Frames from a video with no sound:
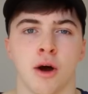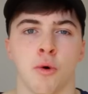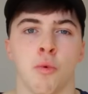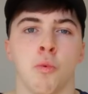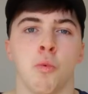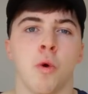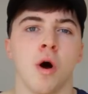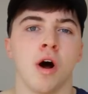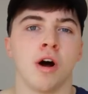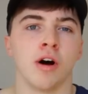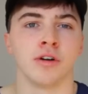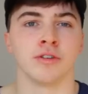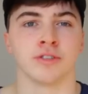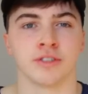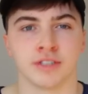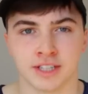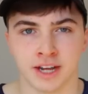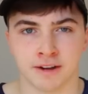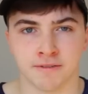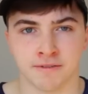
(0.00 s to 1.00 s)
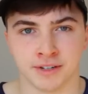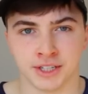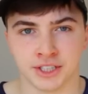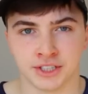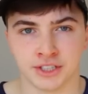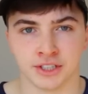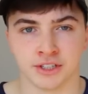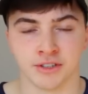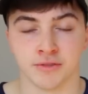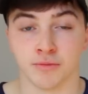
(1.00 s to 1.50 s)
a world
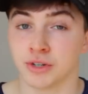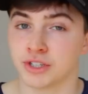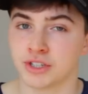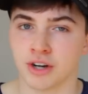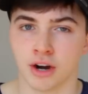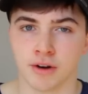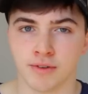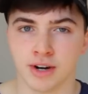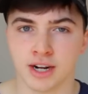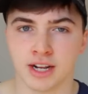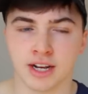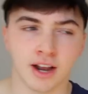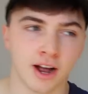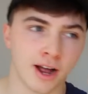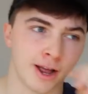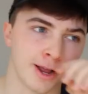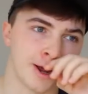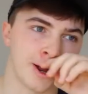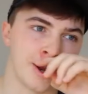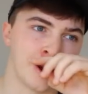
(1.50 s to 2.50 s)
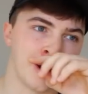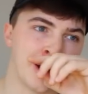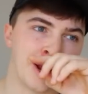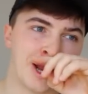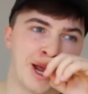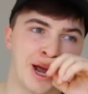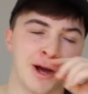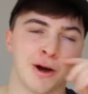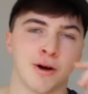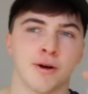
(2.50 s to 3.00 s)
definition, which I really like. I
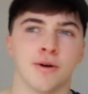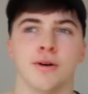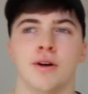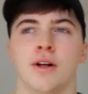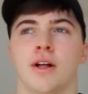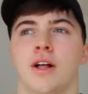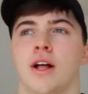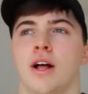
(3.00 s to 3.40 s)
like how